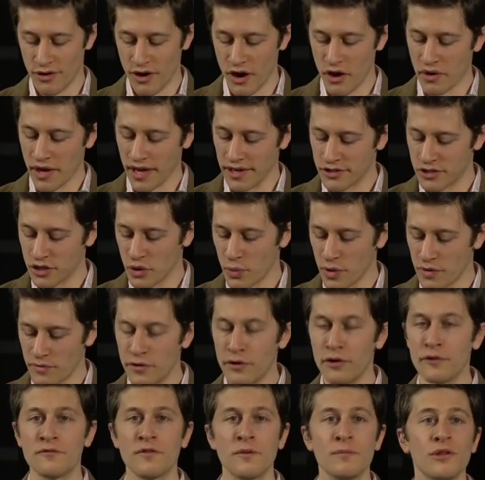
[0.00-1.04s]
Okay, so we've
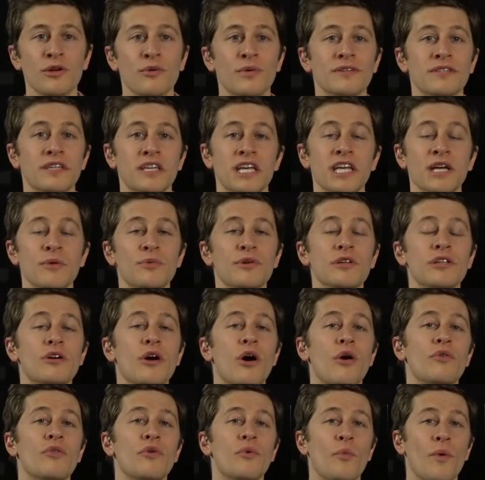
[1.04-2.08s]
heard from Lewis. He would
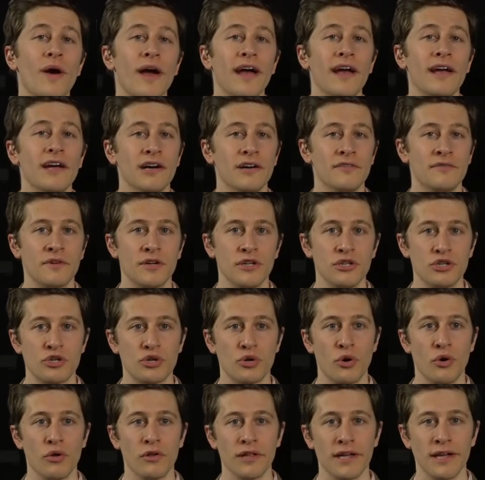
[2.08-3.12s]
go the way of
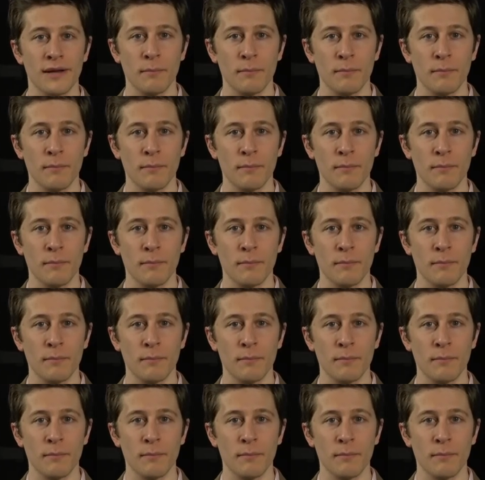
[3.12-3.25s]
controlling